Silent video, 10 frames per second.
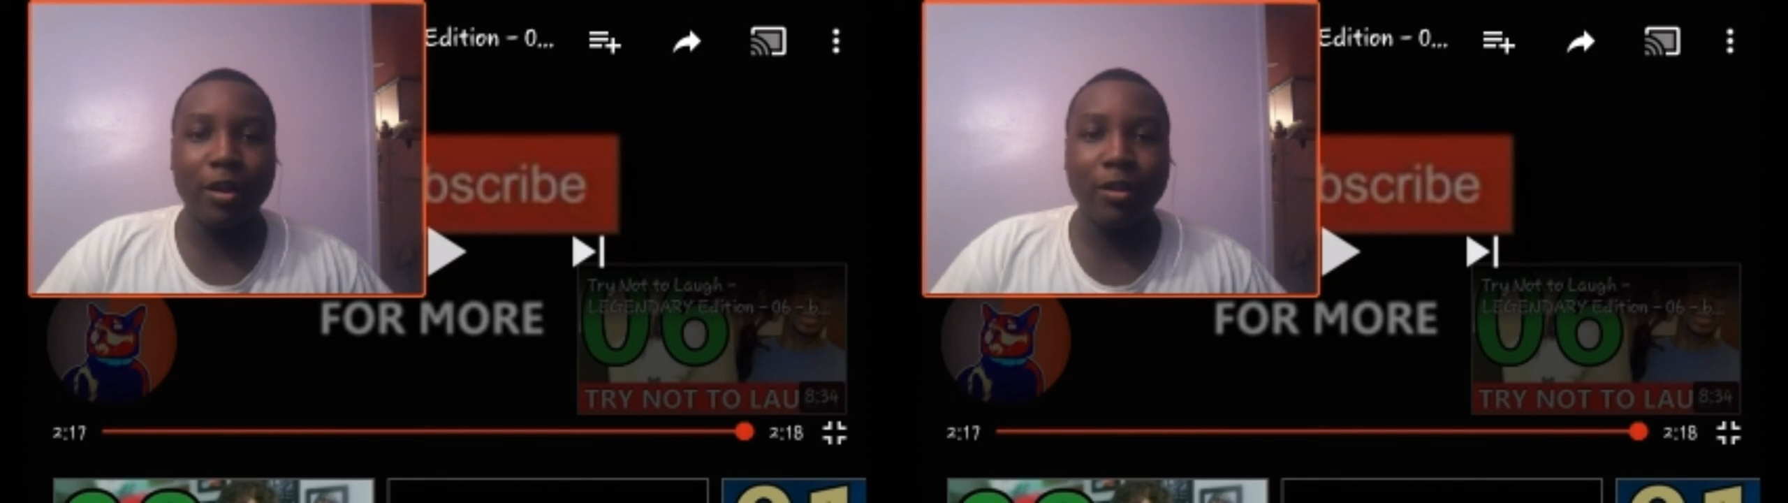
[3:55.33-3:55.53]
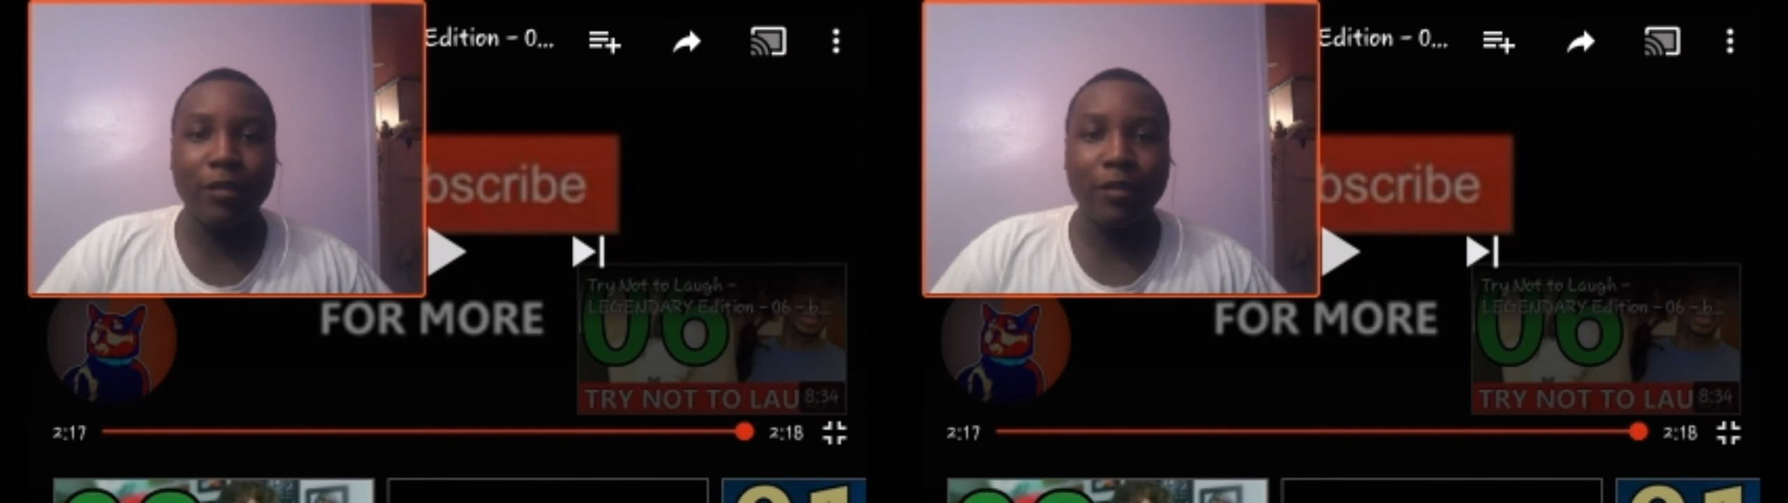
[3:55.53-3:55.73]

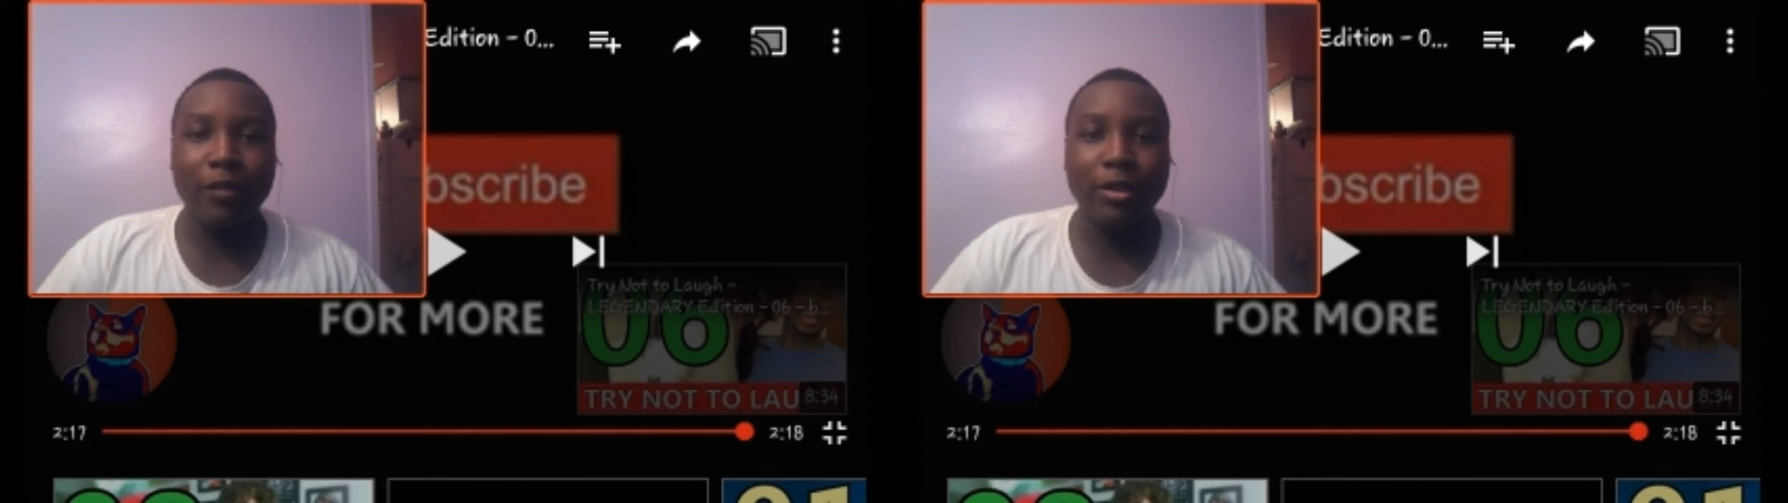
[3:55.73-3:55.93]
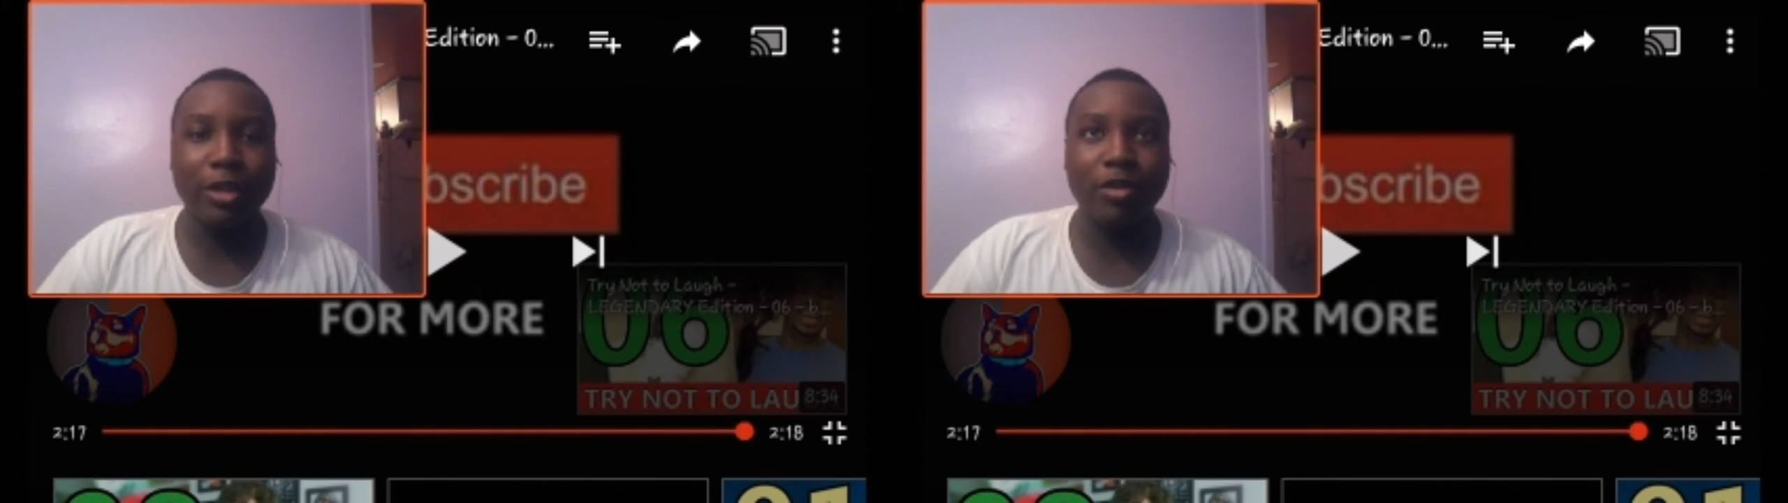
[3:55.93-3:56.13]
other
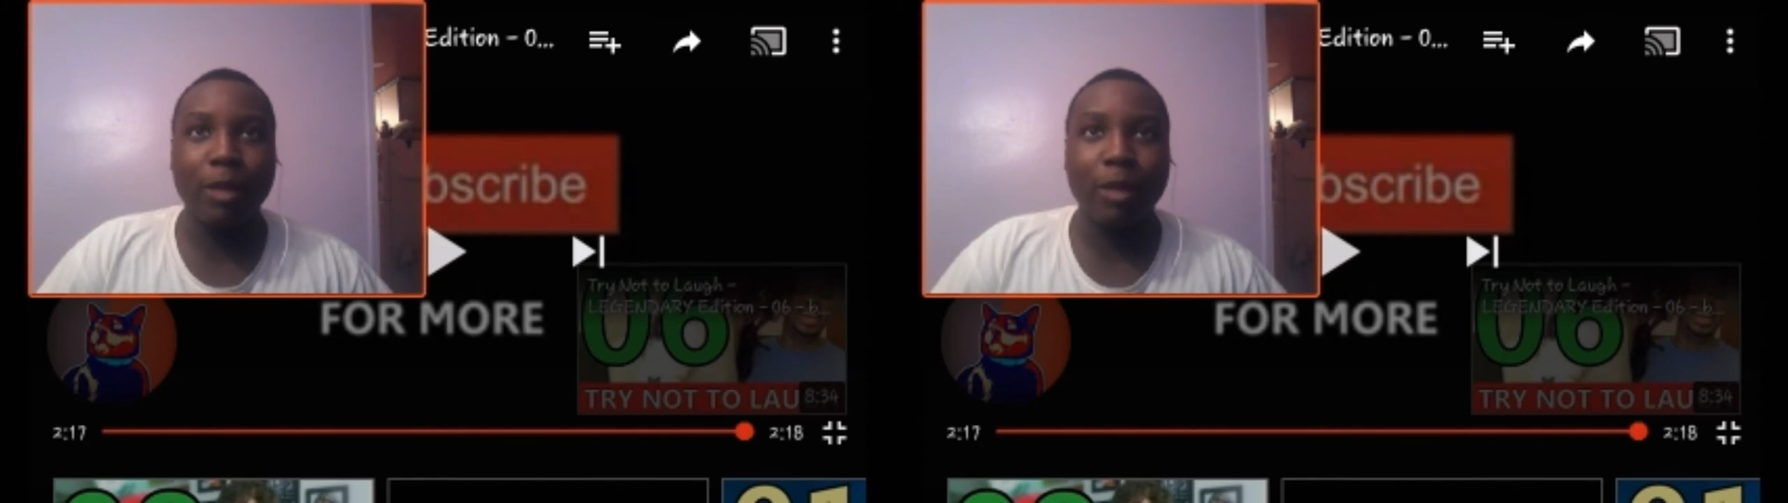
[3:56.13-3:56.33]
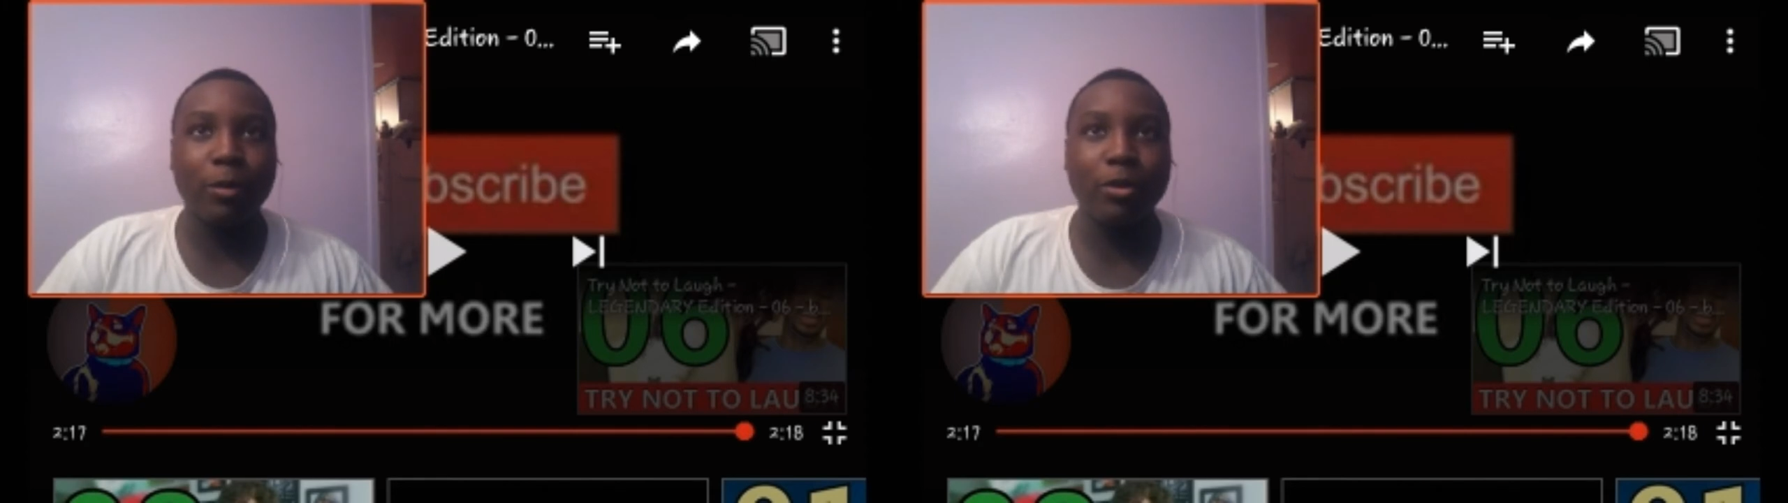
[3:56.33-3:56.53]
video that you
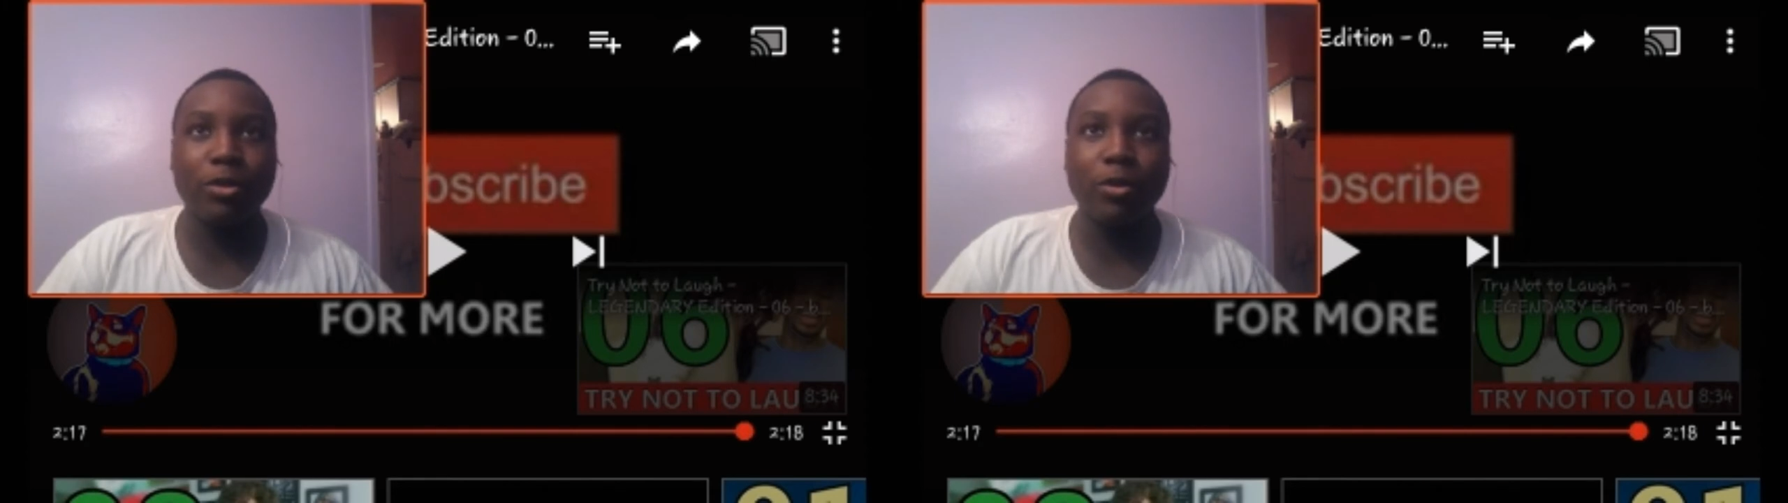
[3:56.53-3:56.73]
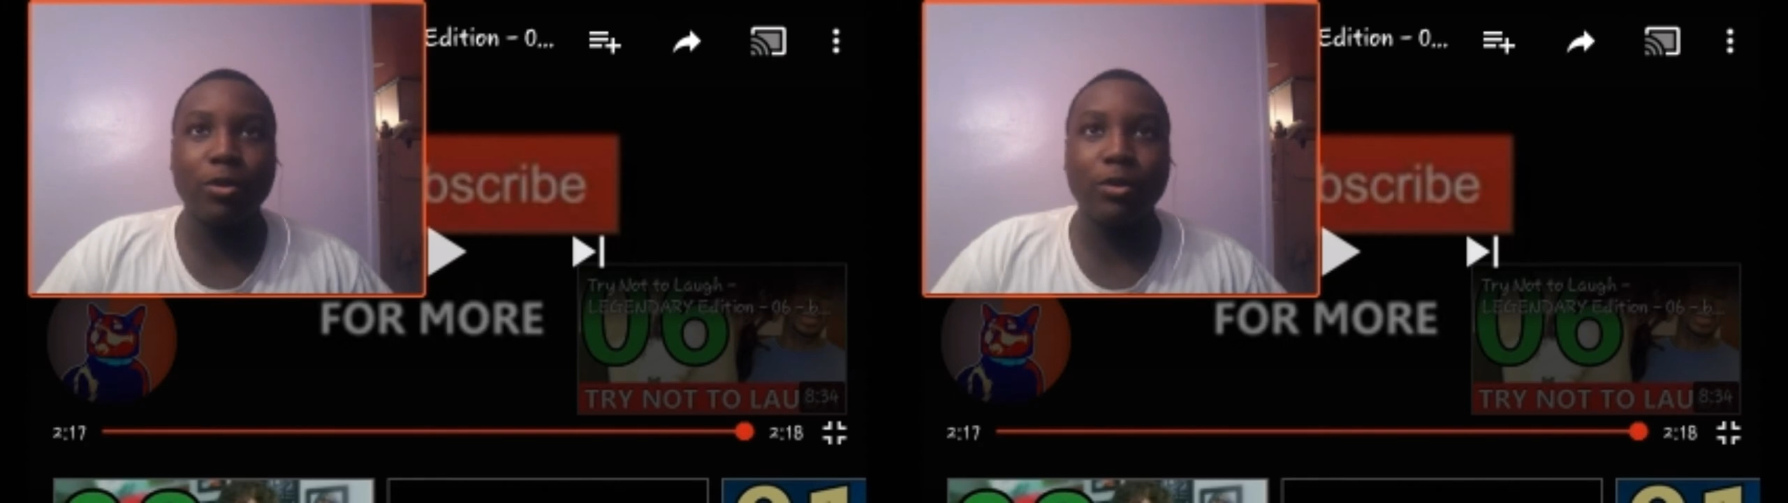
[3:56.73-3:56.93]
uploaded too.